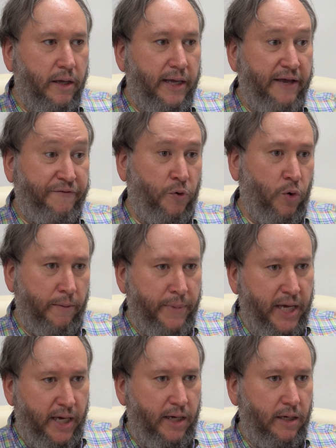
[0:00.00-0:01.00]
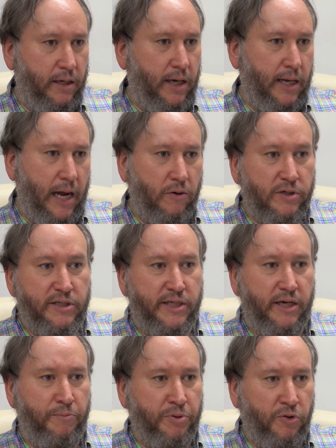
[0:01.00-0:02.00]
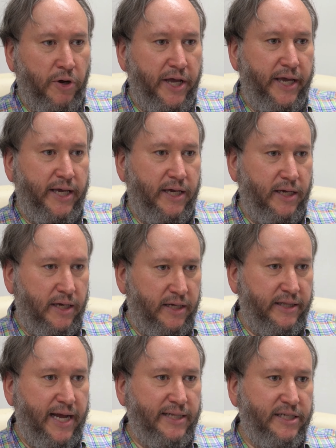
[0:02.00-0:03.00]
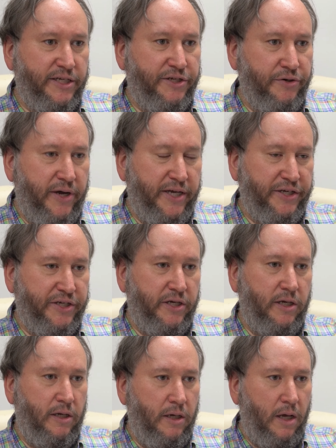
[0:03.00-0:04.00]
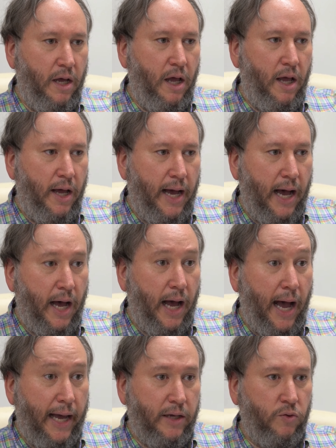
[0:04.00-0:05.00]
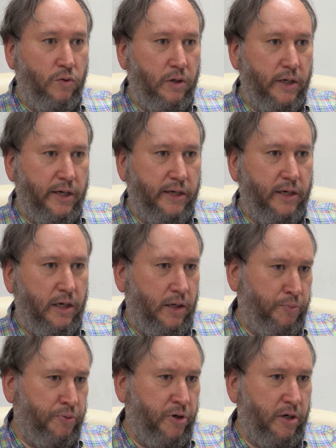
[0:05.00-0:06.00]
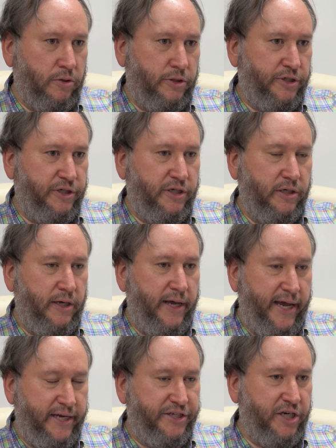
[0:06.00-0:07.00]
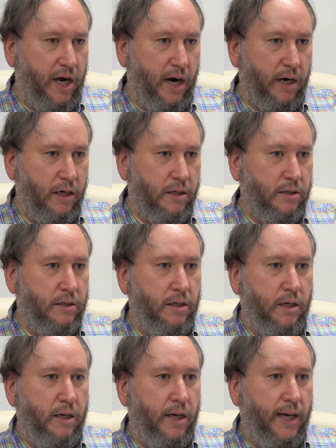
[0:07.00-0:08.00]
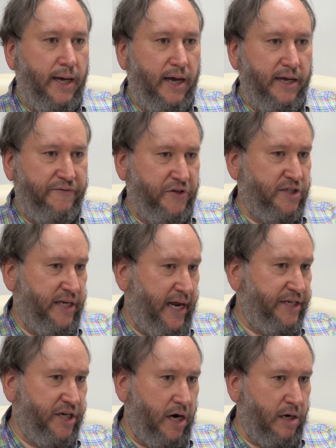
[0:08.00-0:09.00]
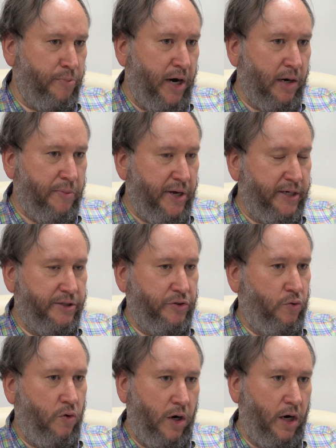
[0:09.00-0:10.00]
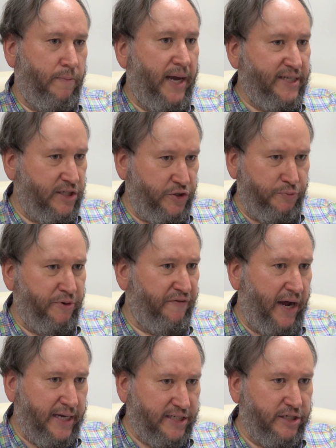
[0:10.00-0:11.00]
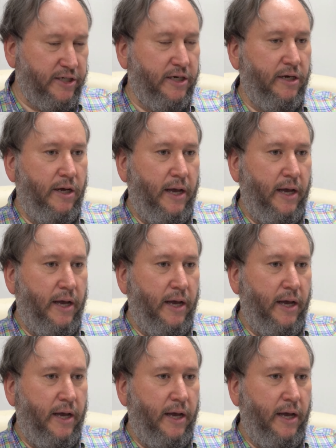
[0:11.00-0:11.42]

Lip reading: if it were me and I was the employee in that situation, I would approach HR, if there's an HR department, or my supervisor,